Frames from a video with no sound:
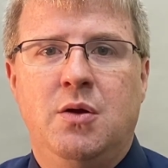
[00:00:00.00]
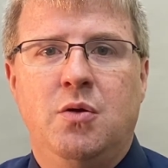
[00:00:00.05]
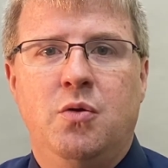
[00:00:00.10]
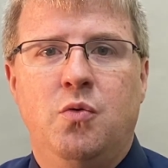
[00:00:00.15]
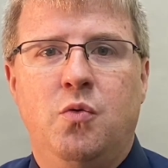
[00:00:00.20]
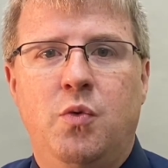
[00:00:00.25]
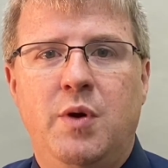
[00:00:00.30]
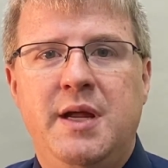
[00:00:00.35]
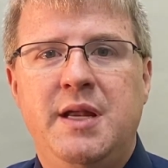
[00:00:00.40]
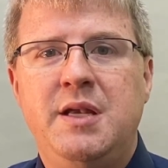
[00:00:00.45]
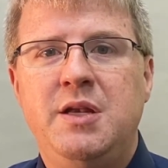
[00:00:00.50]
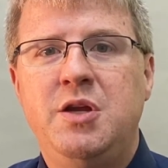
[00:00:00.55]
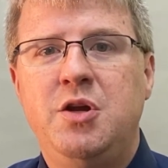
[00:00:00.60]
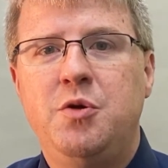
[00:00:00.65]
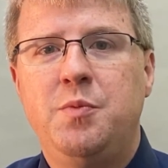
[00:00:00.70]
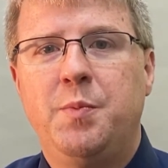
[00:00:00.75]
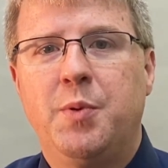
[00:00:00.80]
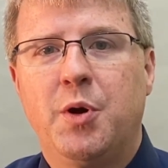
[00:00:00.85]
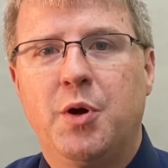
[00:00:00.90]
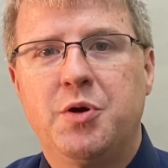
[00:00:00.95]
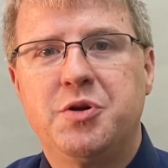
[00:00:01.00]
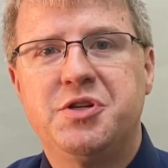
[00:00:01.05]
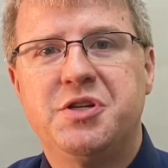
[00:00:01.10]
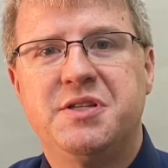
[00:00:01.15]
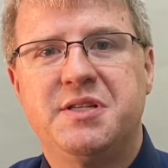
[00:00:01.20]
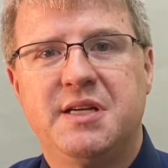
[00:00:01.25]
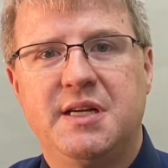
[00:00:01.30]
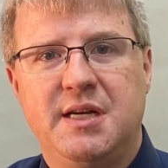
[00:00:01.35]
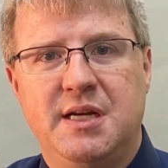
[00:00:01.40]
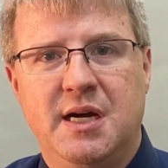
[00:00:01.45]
When you
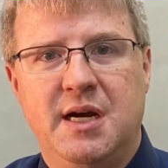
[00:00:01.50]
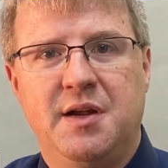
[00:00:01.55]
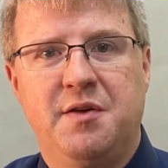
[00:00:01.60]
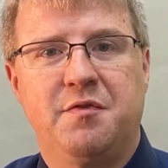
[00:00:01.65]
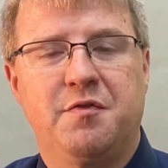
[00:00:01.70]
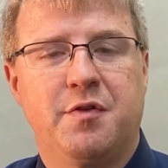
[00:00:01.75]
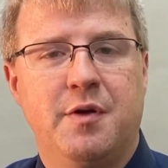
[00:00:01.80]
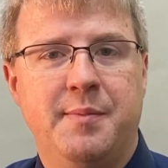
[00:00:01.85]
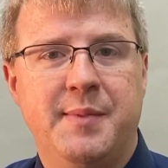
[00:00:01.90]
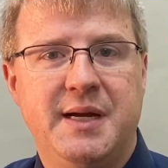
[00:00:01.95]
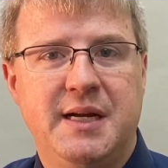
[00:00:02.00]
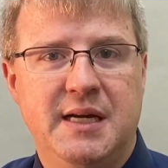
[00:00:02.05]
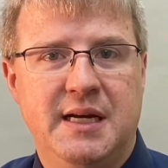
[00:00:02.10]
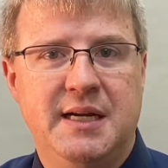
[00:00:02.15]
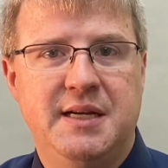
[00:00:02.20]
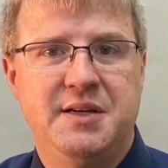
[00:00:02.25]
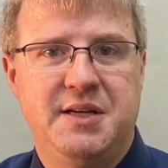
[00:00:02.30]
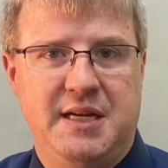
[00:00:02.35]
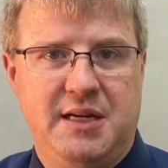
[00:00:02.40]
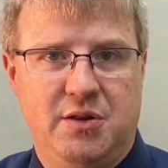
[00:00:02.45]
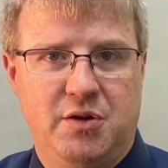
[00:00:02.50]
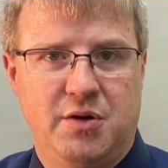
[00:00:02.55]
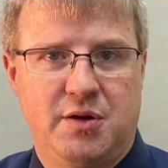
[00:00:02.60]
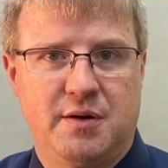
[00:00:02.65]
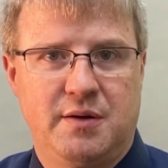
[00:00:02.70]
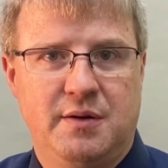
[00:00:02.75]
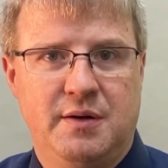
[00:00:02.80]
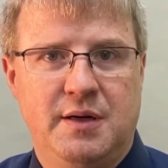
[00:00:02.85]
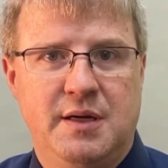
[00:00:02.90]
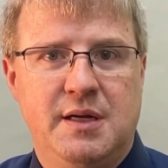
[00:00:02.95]
purchase a gun from a gun
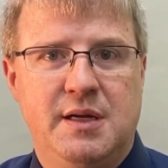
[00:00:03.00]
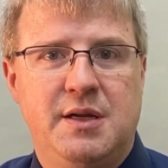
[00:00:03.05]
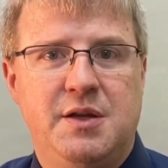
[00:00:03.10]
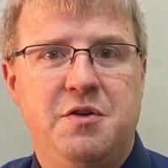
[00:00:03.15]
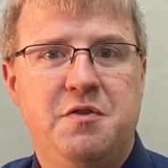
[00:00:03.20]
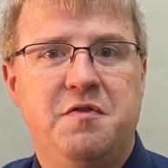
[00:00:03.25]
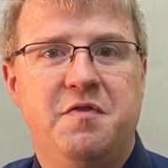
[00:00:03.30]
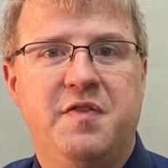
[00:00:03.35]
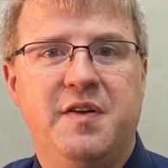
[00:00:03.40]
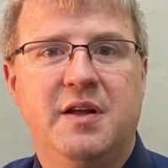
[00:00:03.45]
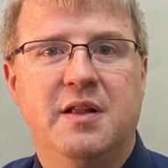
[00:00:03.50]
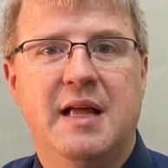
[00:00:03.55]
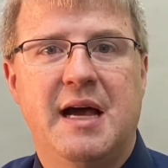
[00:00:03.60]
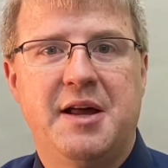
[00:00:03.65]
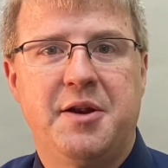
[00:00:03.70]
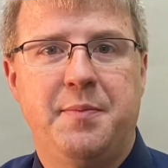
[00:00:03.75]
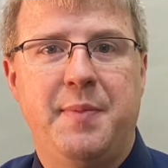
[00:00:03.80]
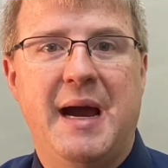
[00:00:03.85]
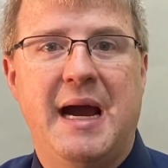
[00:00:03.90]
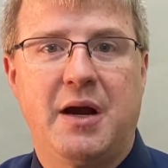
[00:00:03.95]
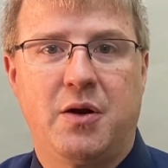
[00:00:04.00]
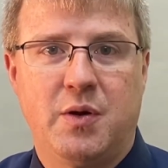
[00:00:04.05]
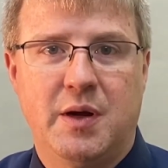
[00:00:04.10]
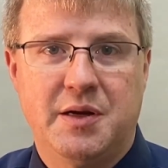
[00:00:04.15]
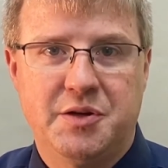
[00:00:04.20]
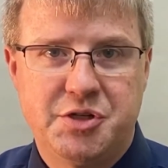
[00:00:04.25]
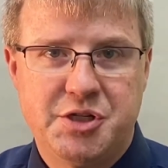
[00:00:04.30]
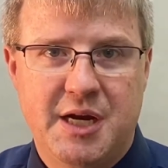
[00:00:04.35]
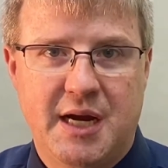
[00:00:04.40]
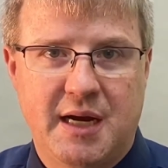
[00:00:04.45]
dealer, you fill out a
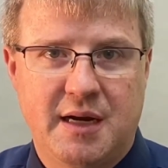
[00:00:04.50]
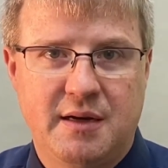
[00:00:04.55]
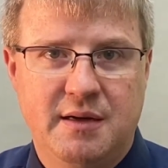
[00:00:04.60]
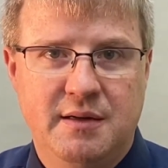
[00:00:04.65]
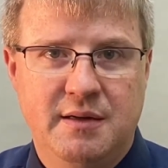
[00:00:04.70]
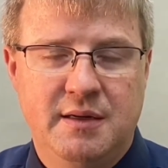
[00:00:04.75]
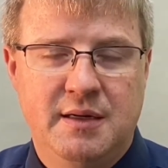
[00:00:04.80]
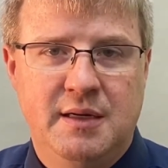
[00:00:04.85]
background check.